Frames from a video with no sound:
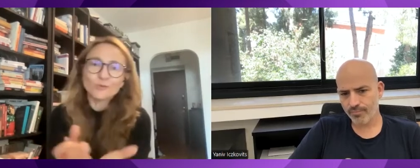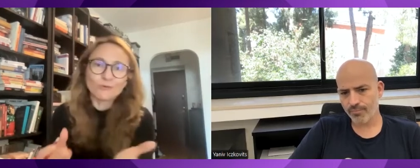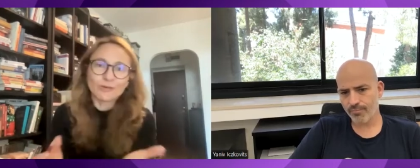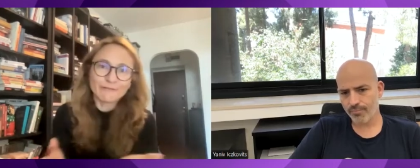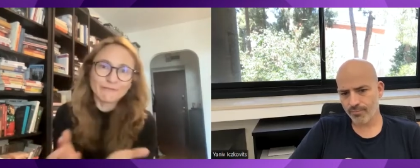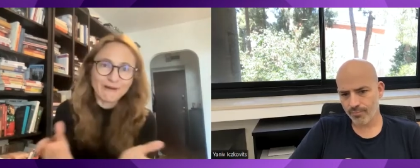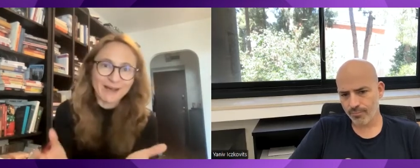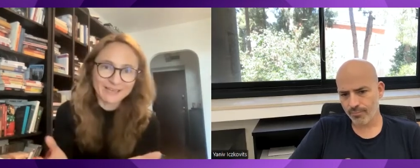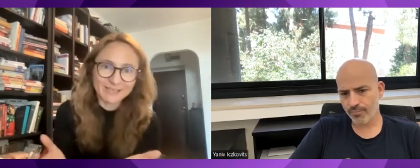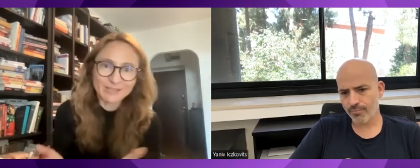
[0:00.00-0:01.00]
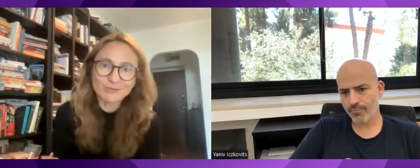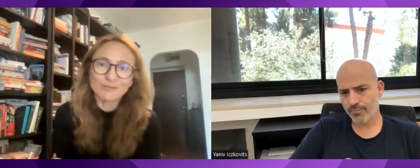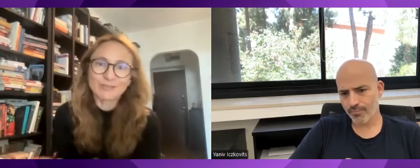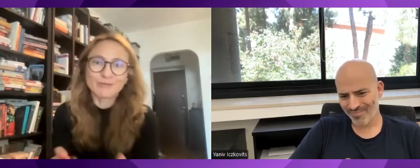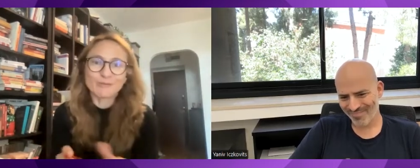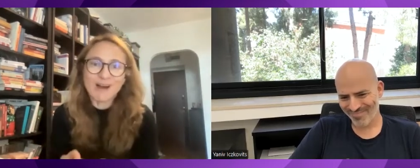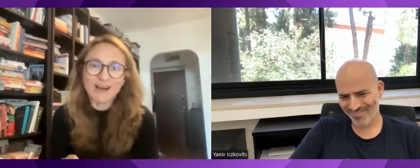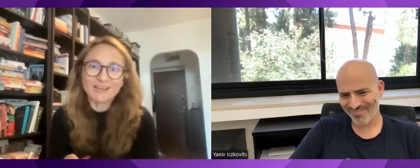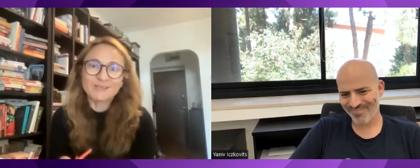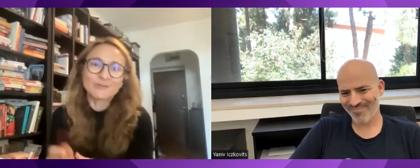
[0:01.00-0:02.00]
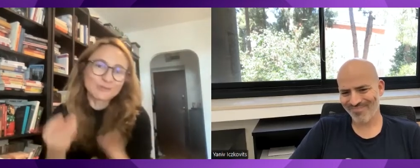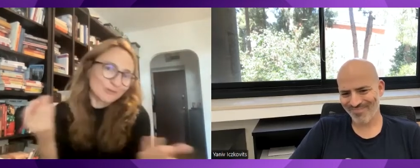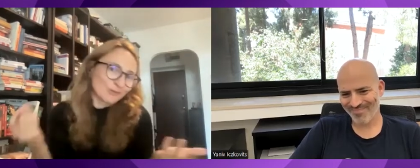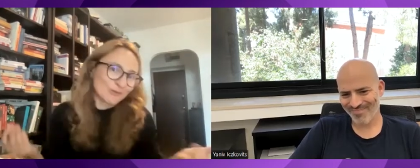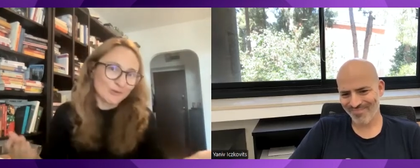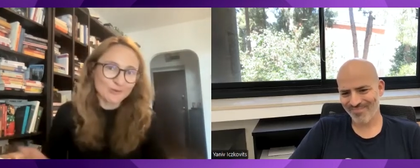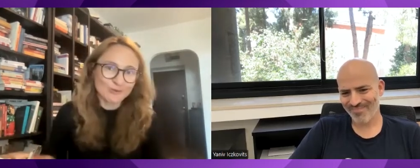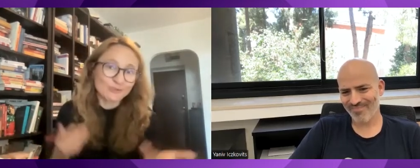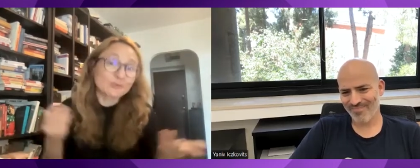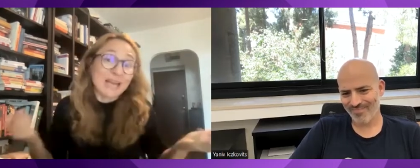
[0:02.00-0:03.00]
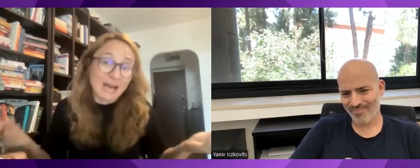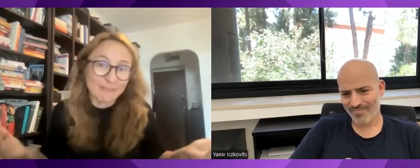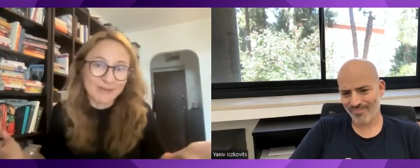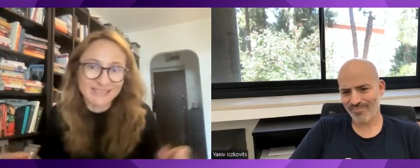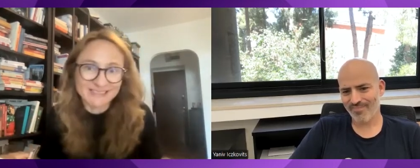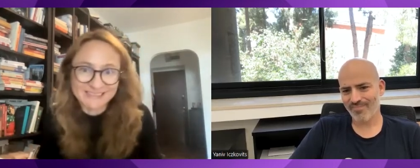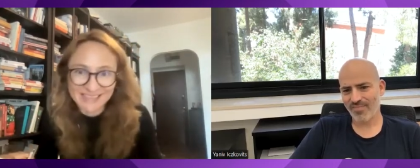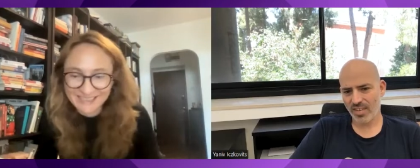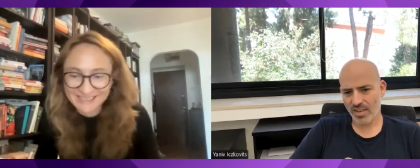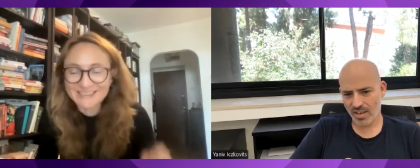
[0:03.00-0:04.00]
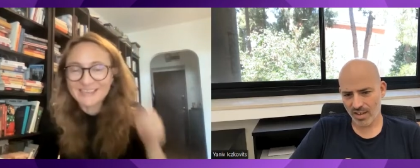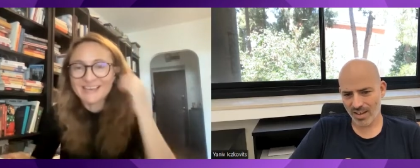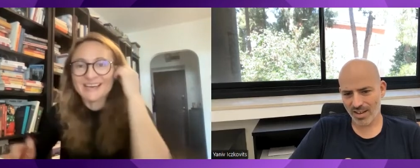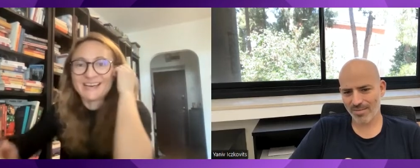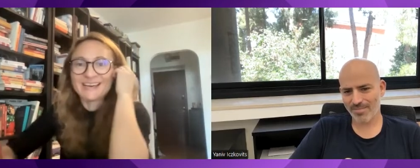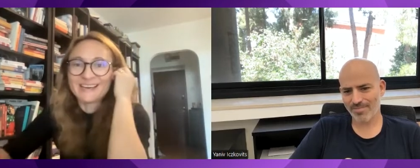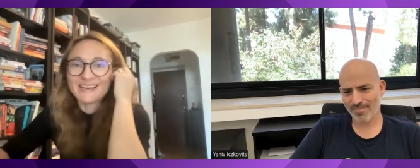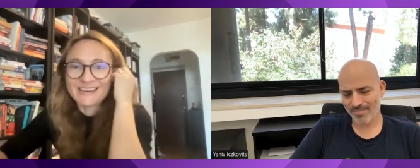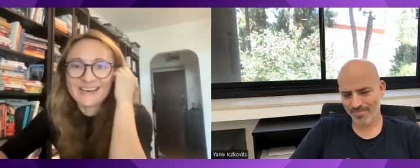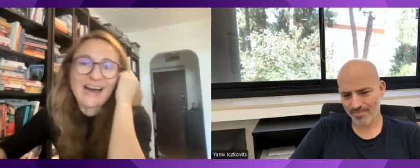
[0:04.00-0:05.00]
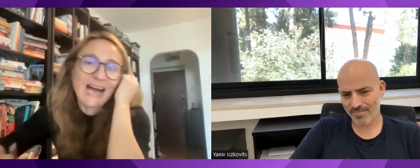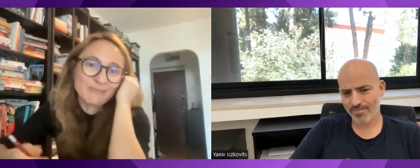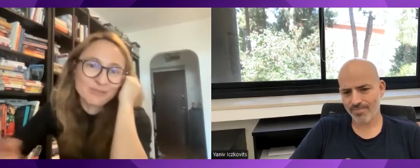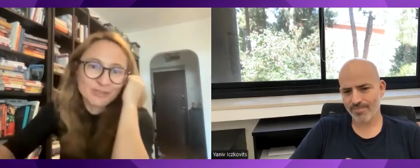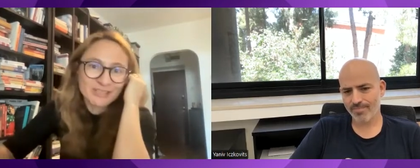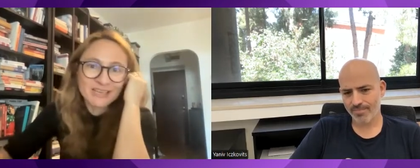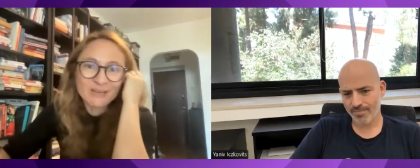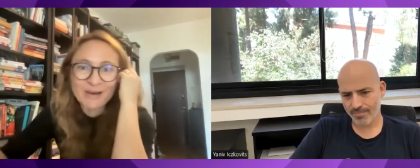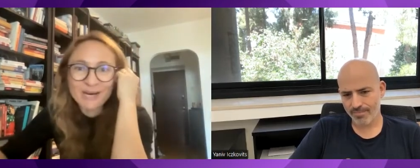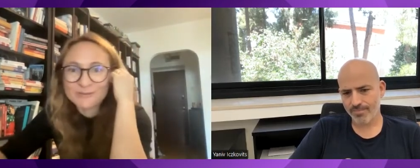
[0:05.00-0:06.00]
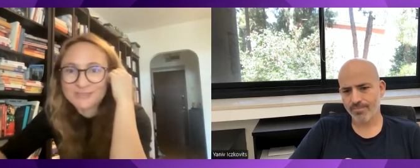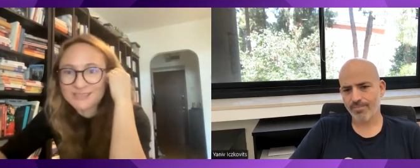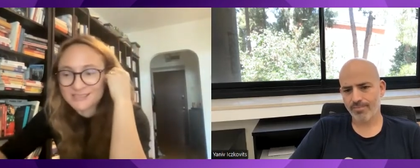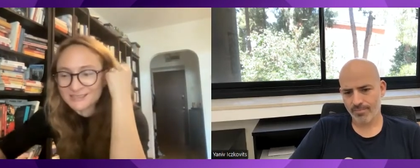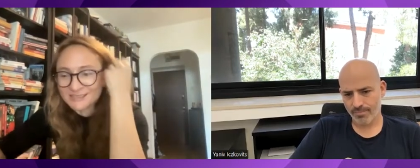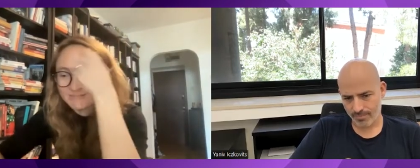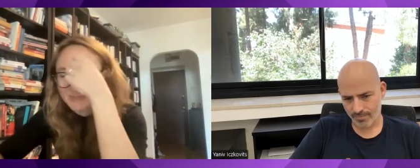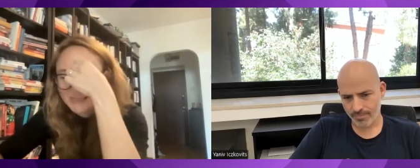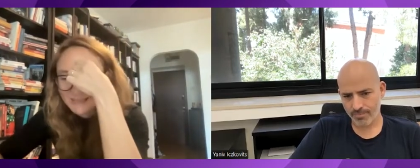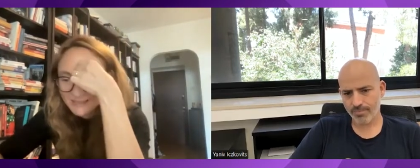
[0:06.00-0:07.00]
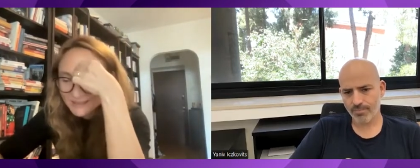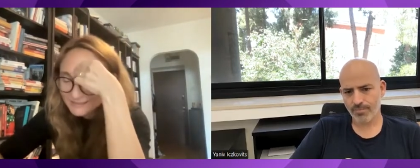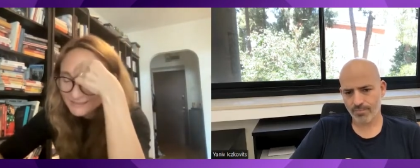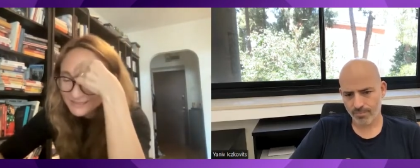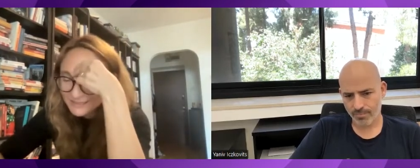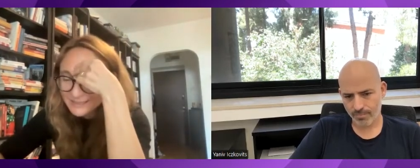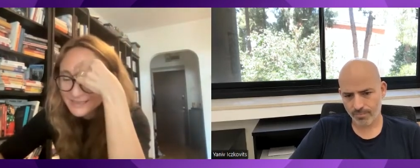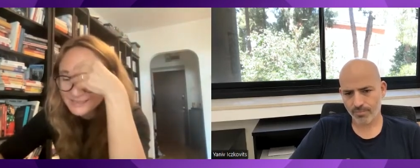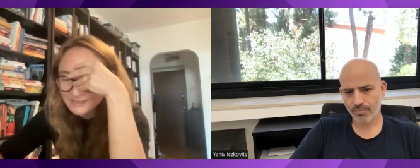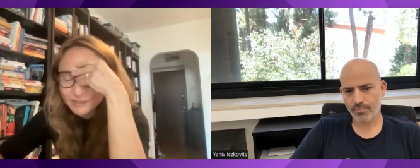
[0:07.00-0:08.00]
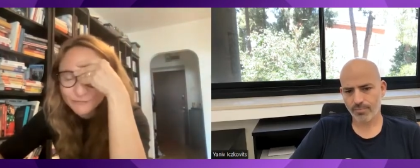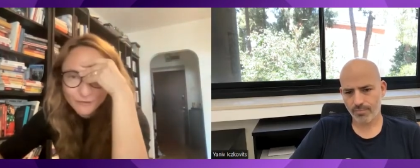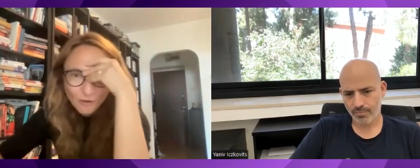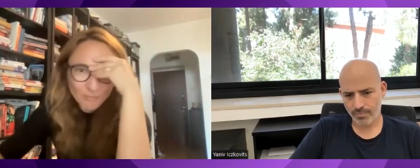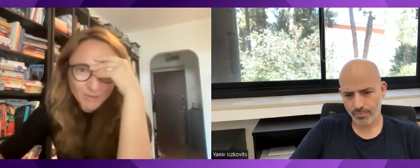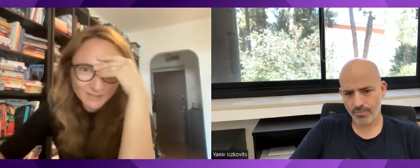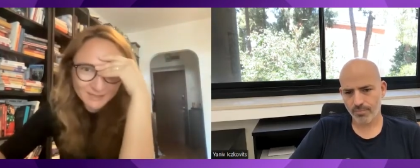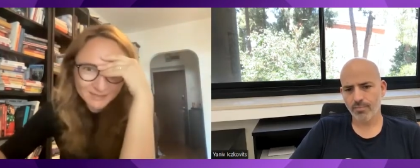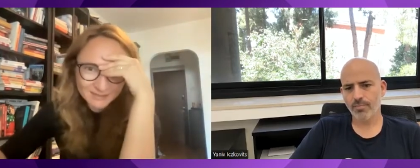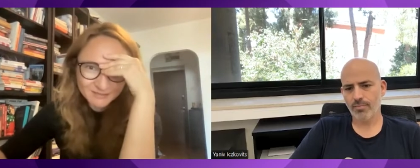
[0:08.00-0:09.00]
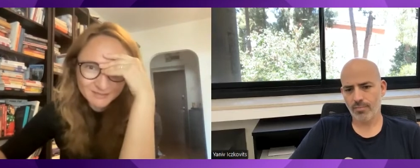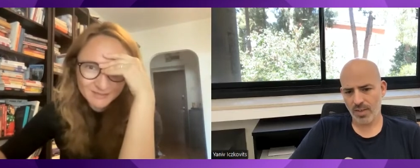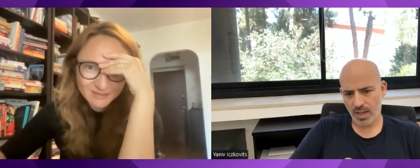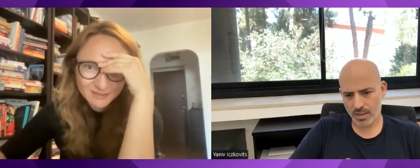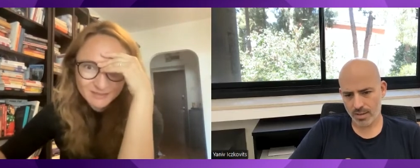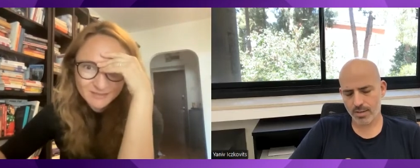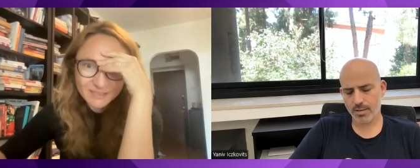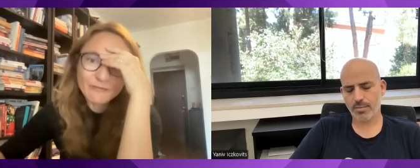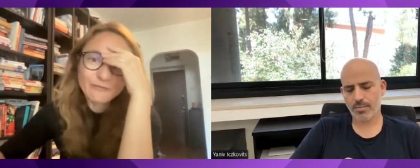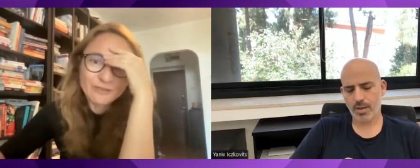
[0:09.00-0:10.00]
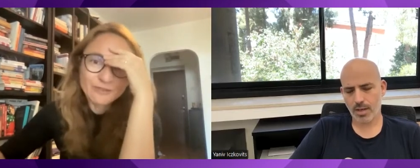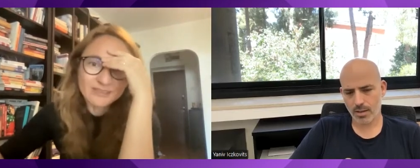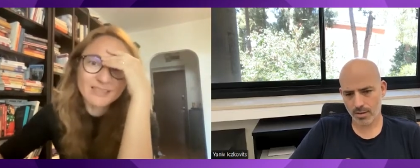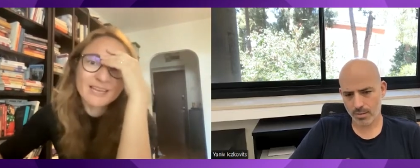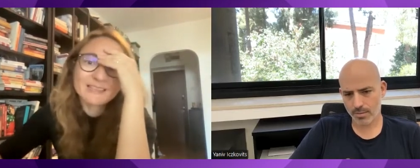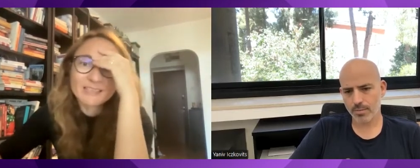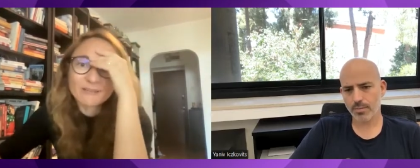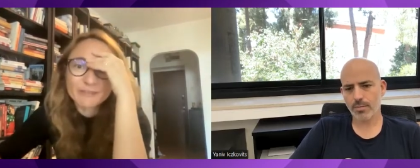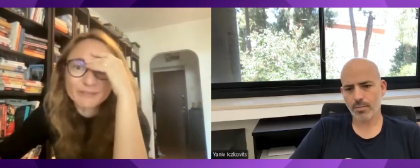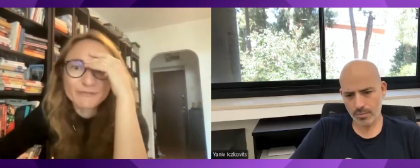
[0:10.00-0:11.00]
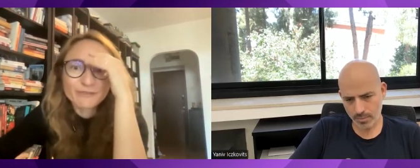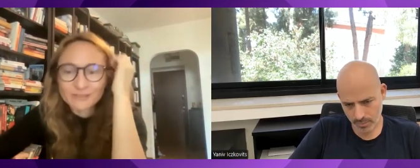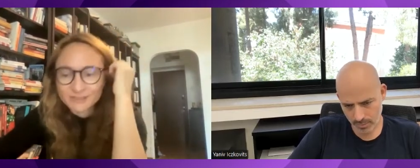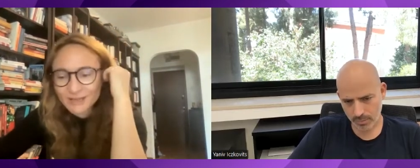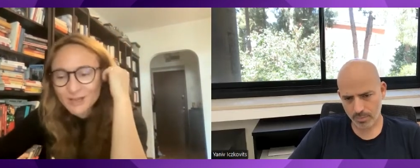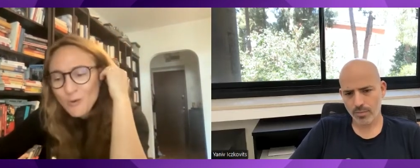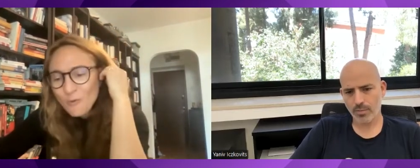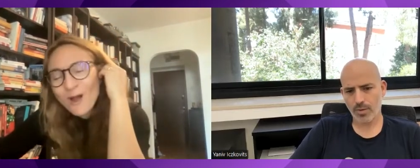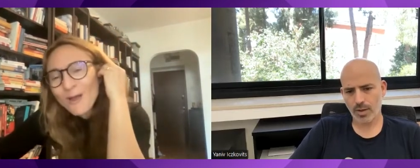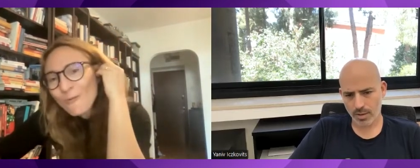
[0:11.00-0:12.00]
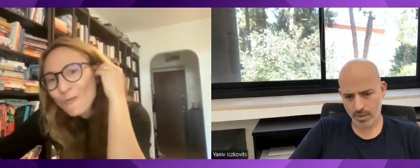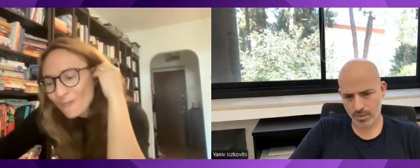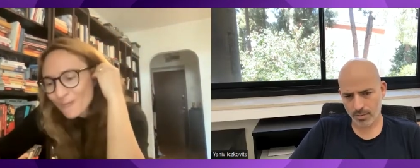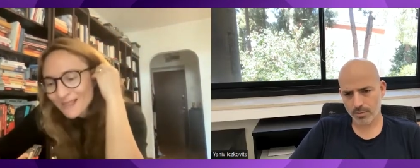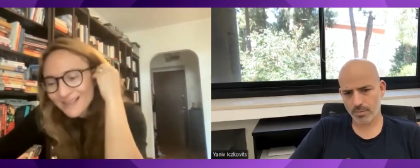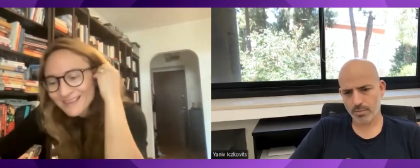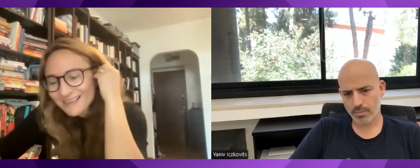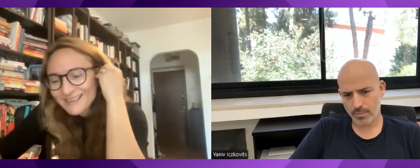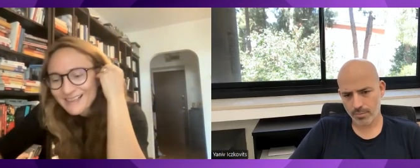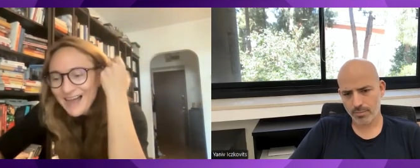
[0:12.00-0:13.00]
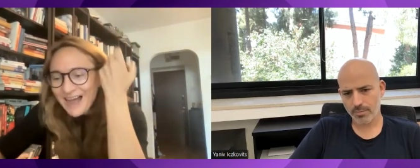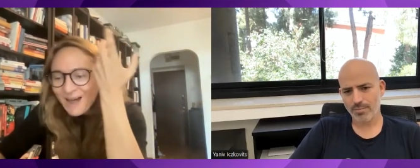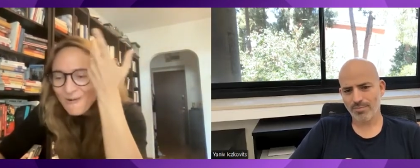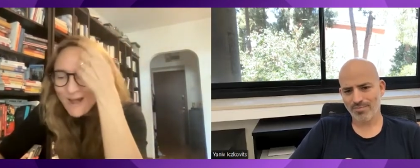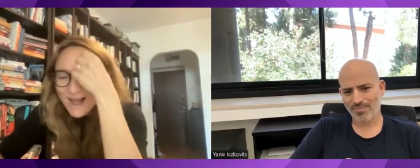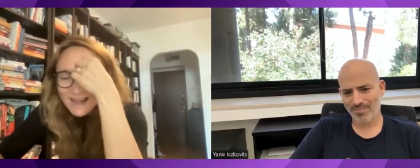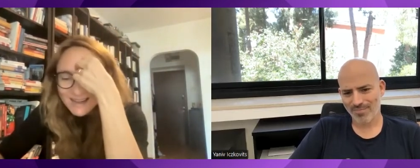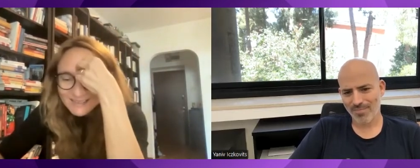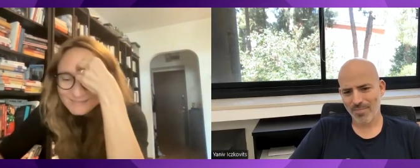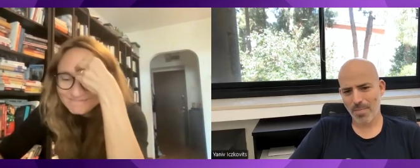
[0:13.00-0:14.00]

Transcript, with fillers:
Speaker 1: were Fanny. You were the one who, who stood up, let's say it. Yeah uh, I'm talking about uh, uh, that letter of combatant. Yes. The, refu- the letter of refusal. What? Yes. How? Uh,